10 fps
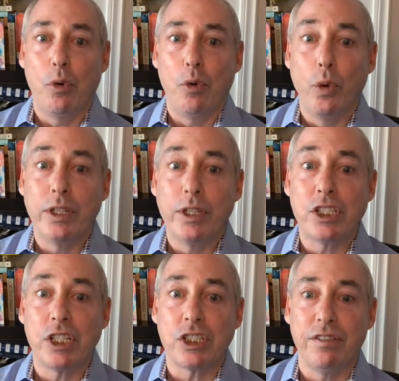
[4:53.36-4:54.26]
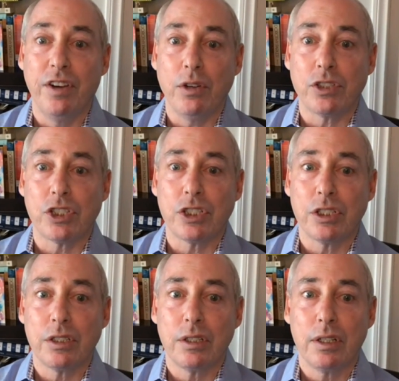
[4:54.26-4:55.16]
with 60
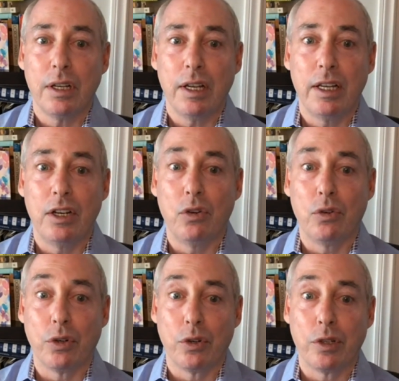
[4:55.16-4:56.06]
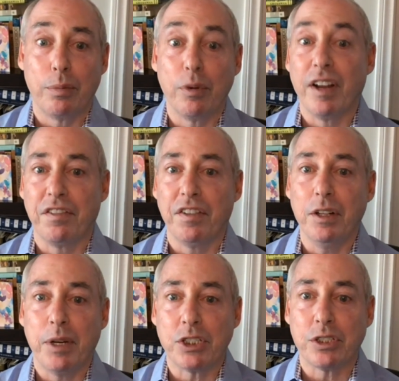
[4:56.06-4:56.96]
votes in order to prevent a
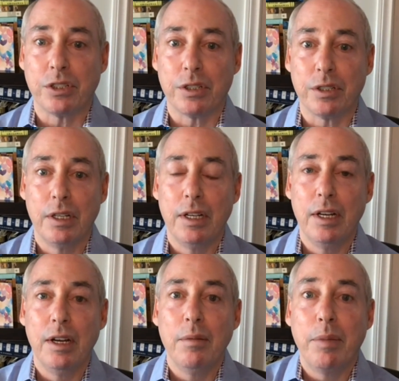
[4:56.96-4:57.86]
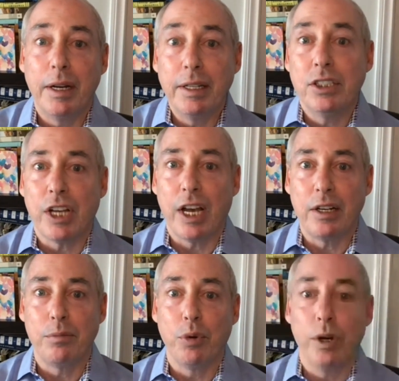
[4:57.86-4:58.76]
filibuster, Biden
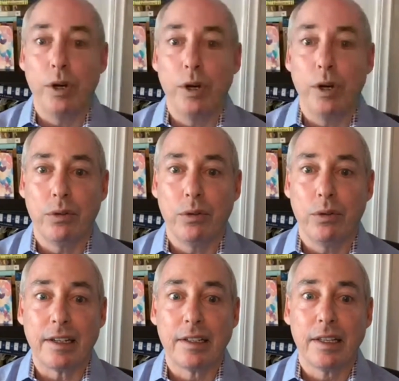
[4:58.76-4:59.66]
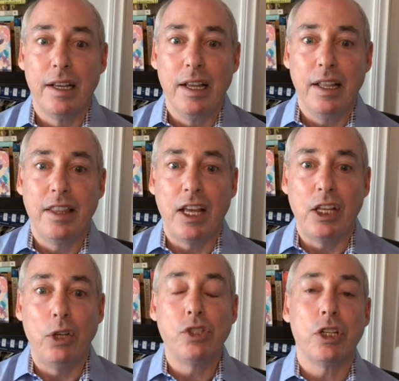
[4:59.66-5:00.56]
decided pretty early on
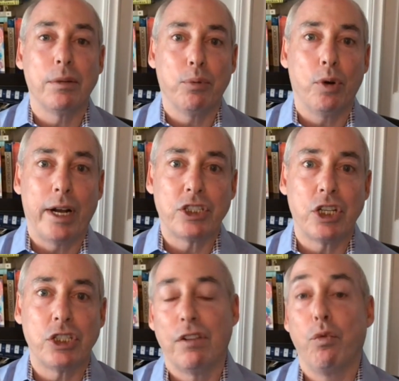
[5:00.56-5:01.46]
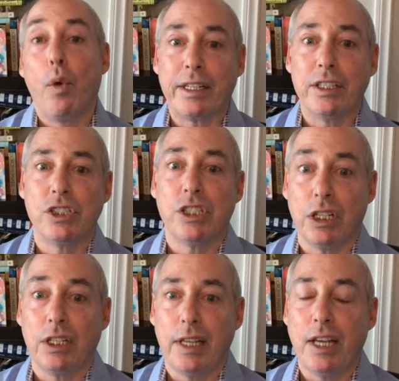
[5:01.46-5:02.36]
that using the process of
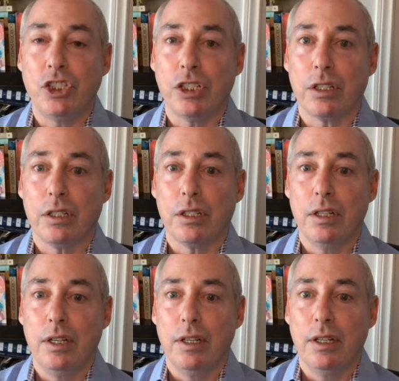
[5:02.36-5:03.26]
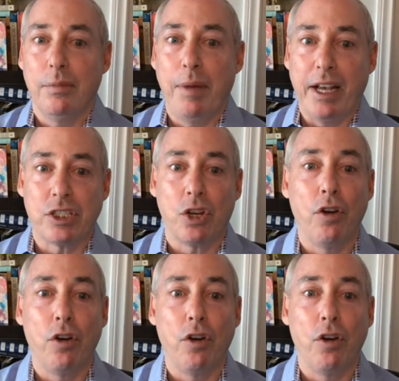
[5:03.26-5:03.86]
reconciliation to pass the